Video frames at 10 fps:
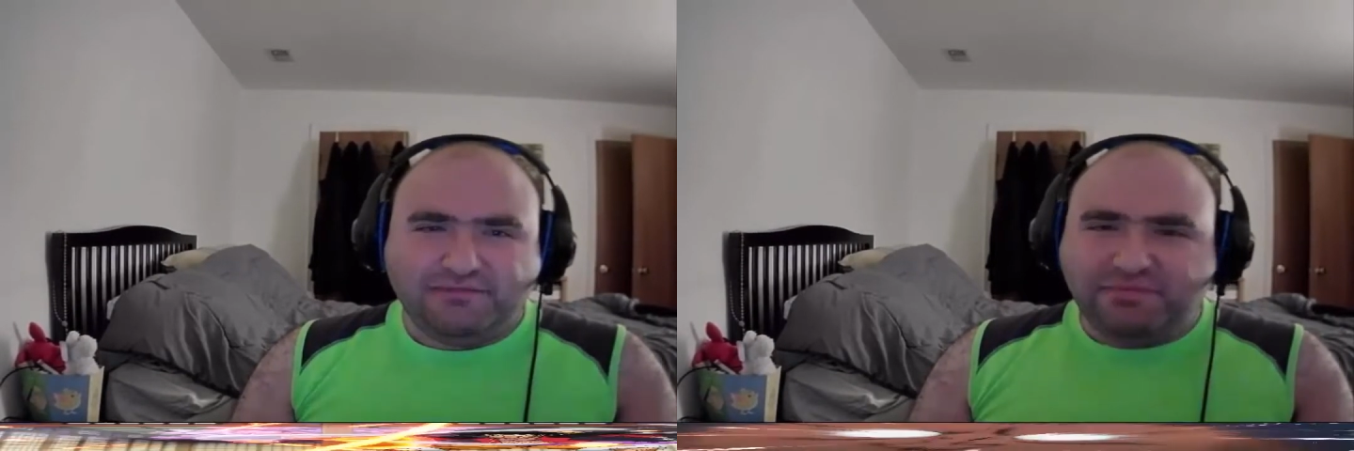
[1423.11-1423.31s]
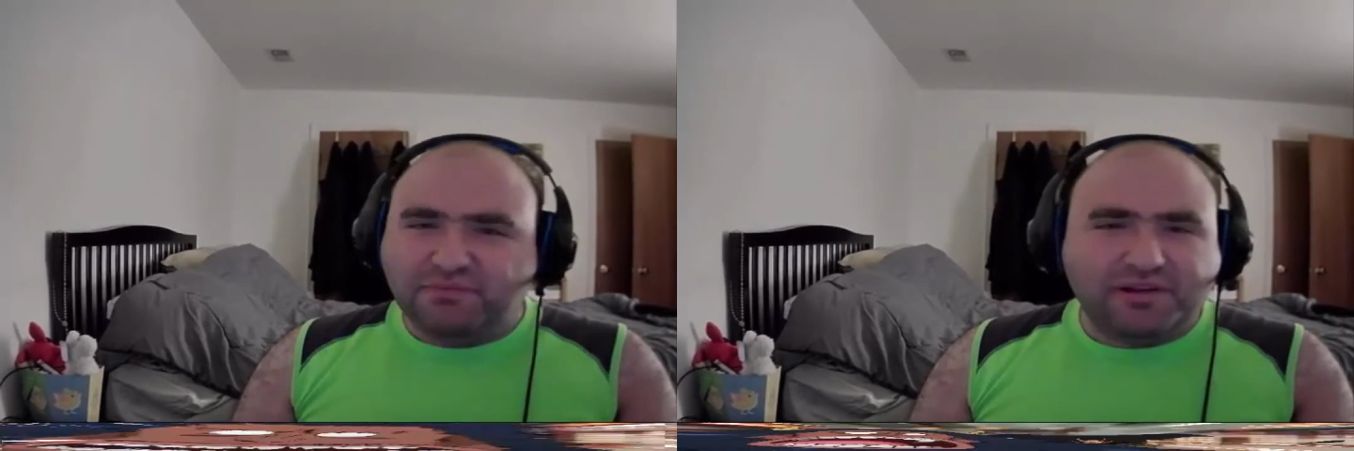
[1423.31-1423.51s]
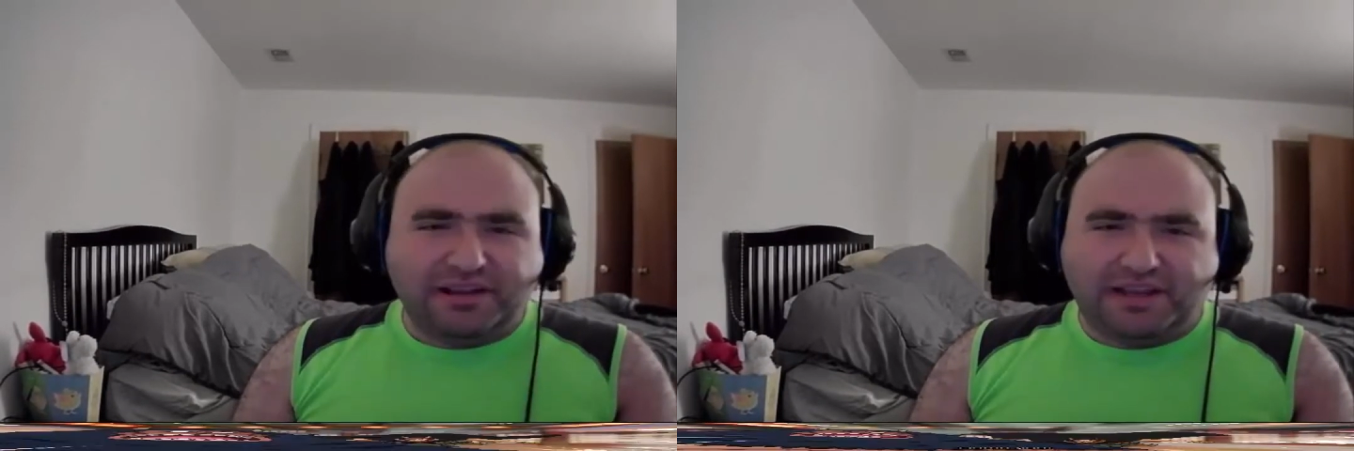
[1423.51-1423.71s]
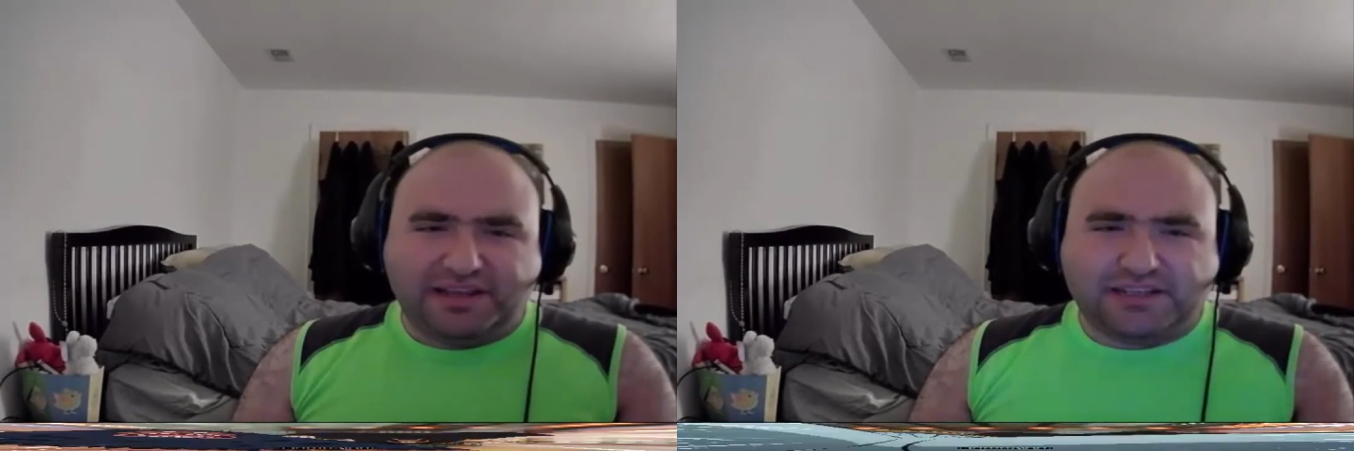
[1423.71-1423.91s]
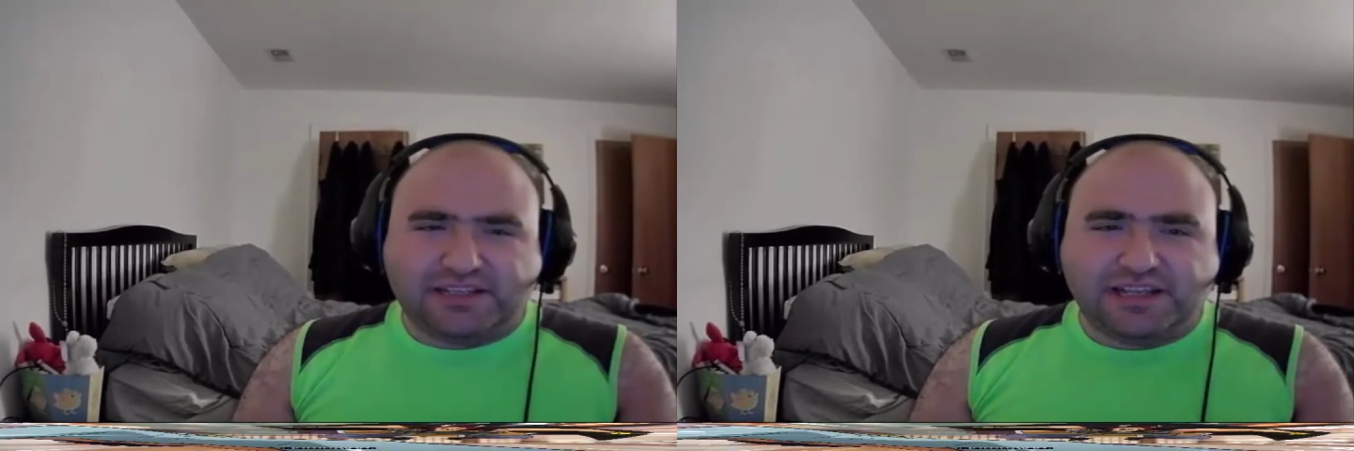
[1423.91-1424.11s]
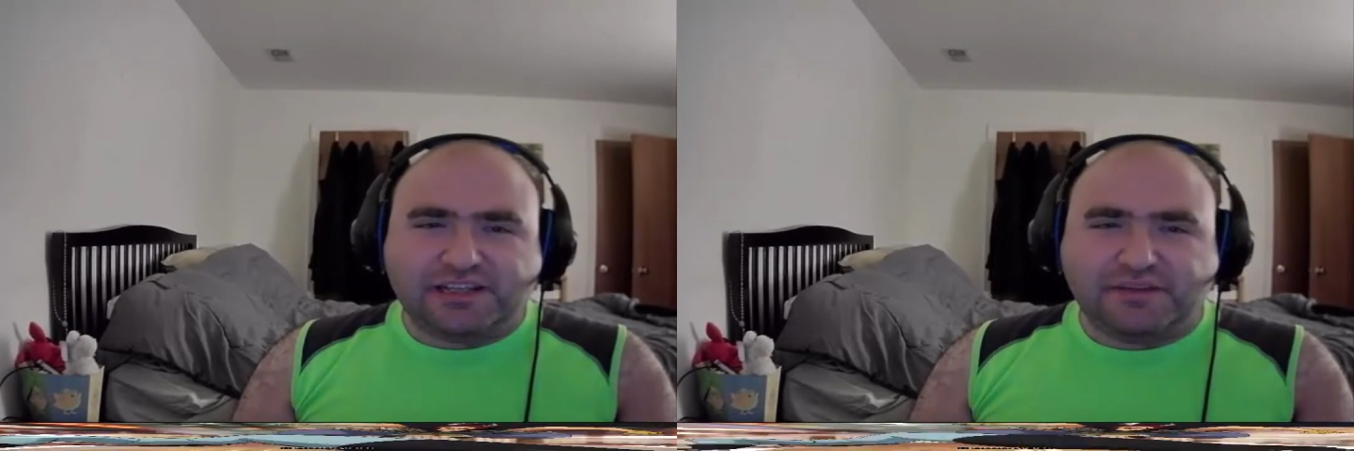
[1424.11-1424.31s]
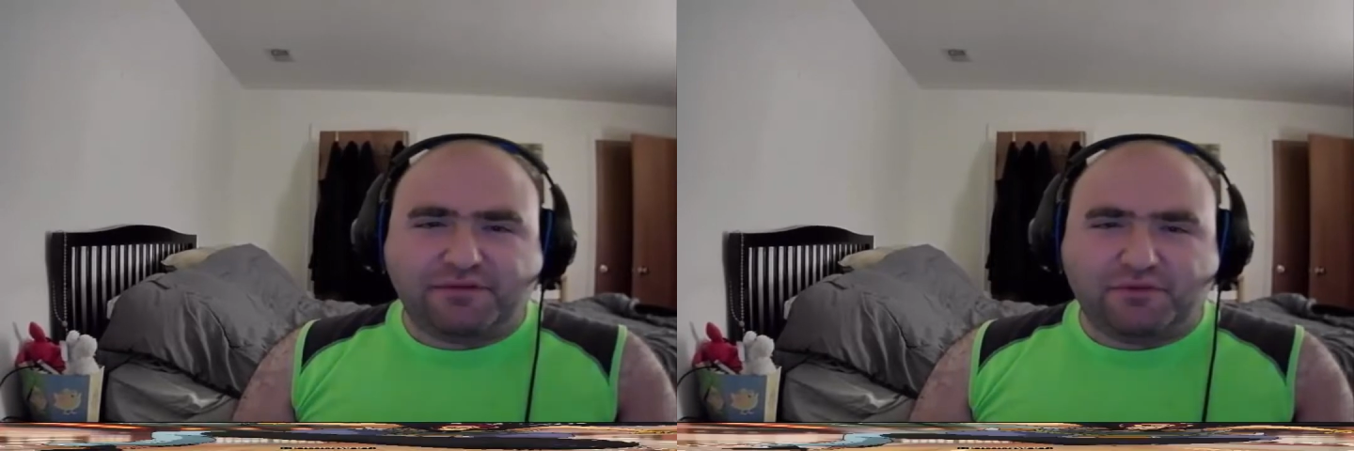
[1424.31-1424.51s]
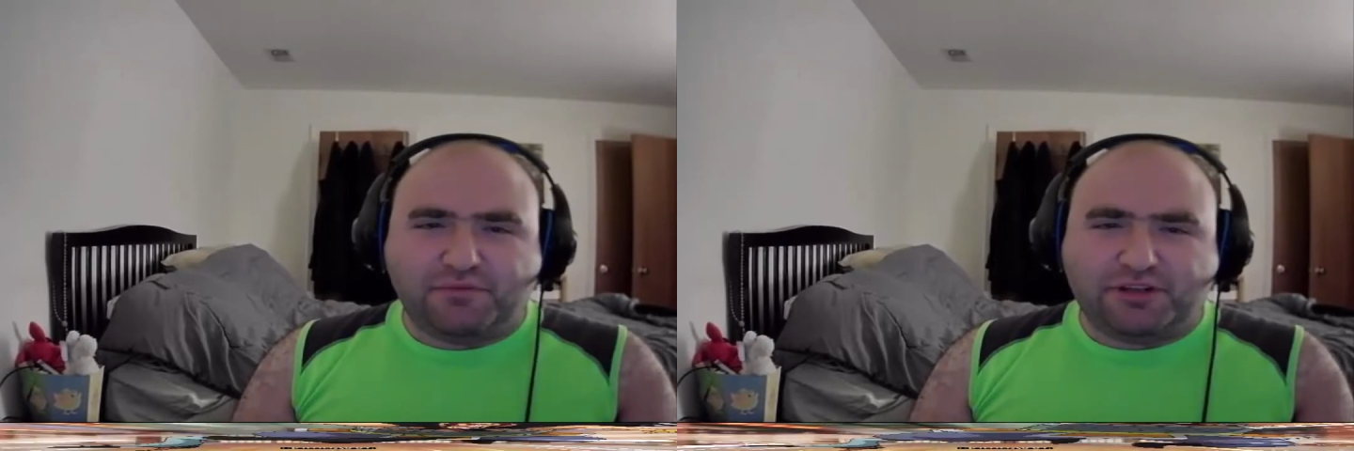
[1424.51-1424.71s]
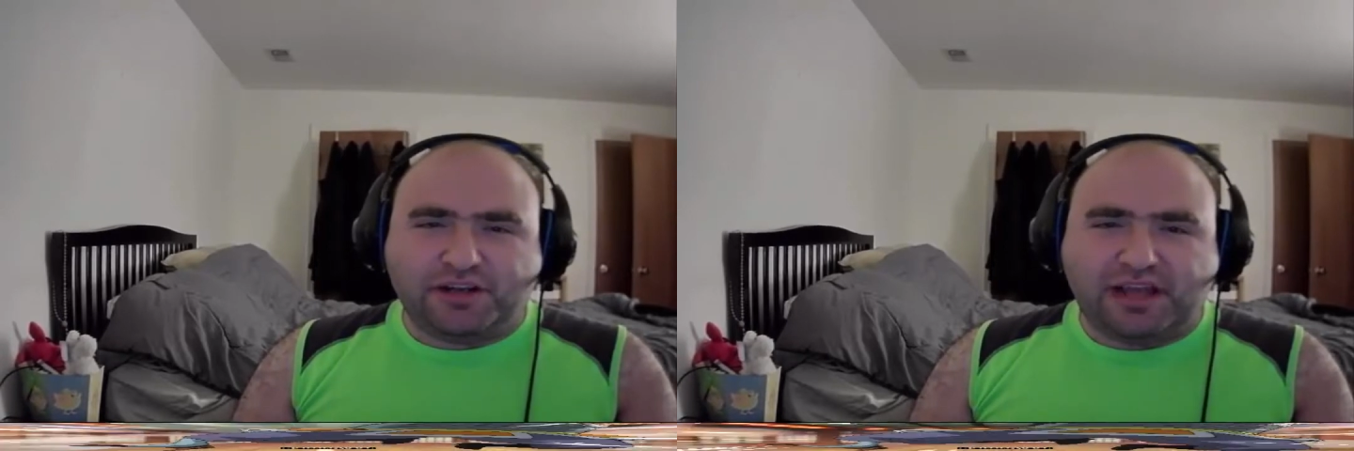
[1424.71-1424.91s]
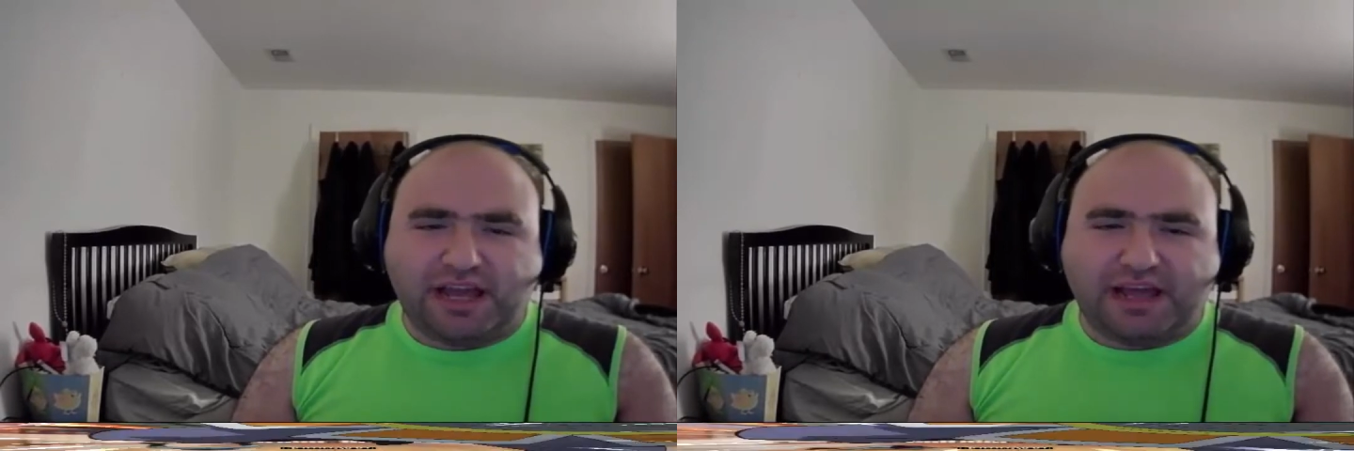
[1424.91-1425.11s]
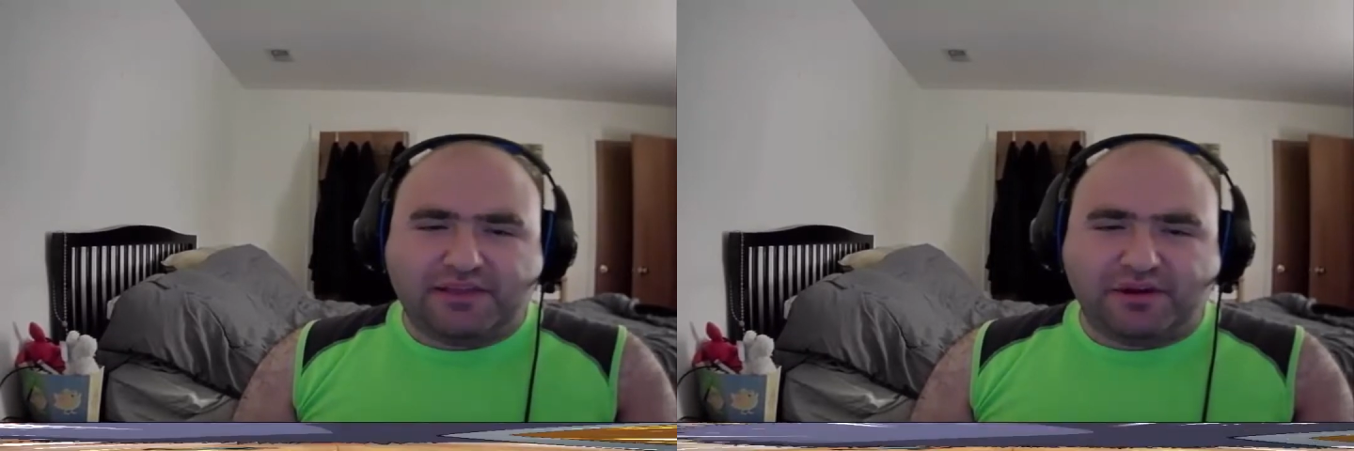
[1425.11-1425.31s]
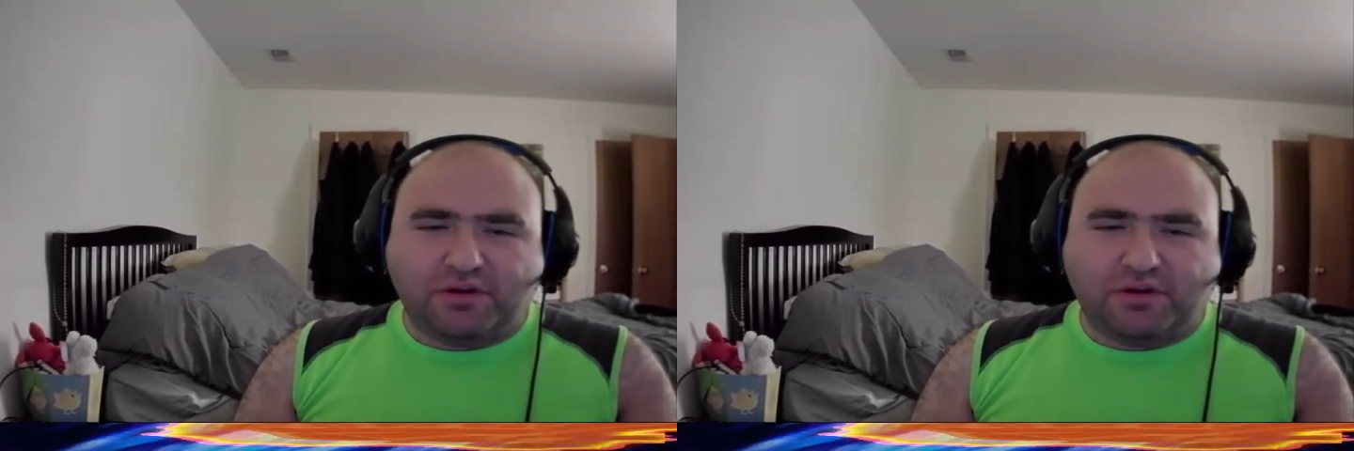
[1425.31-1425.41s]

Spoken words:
But really, it's like deja vu. We should have had the